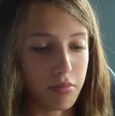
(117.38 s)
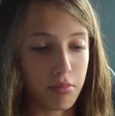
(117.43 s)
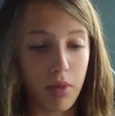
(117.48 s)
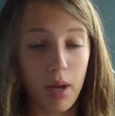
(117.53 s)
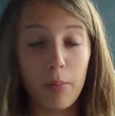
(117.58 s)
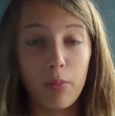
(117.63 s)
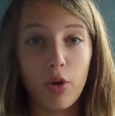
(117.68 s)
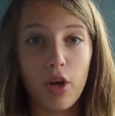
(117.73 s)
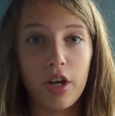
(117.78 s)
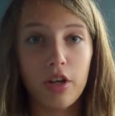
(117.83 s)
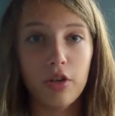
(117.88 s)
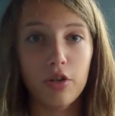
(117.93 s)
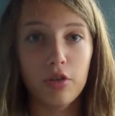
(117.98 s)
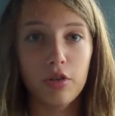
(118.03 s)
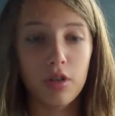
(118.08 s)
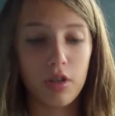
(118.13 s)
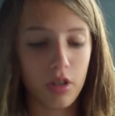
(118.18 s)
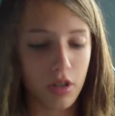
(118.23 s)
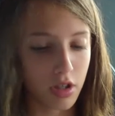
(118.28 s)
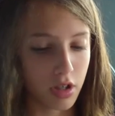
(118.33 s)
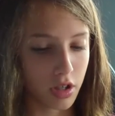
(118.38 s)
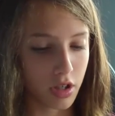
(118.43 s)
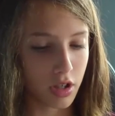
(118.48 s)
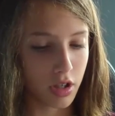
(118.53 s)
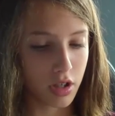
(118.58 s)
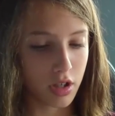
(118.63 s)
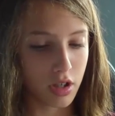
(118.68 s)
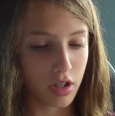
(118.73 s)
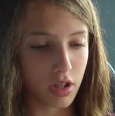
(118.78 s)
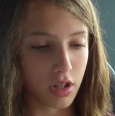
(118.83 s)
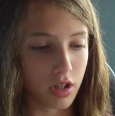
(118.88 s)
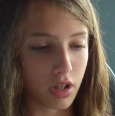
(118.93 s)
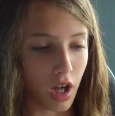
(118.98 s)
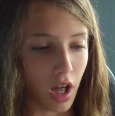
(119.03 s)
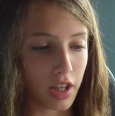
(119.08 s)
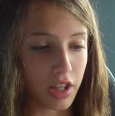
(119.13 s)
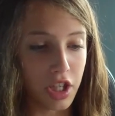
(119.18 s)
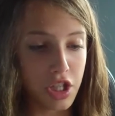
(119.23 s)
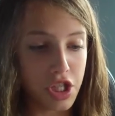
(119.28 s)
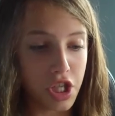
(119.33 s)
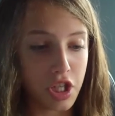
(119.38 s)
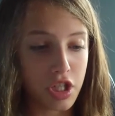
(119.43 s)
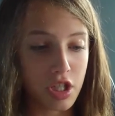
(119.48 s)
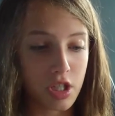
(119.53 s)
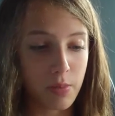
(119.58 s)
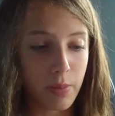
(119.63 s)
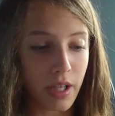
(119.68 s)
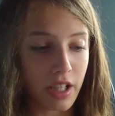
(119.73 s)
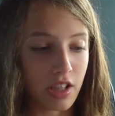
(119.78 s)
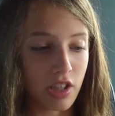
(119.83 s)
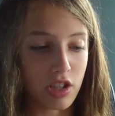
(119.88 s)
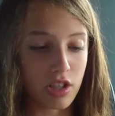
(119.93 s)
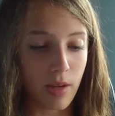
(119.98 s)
my brain, I legit just picked this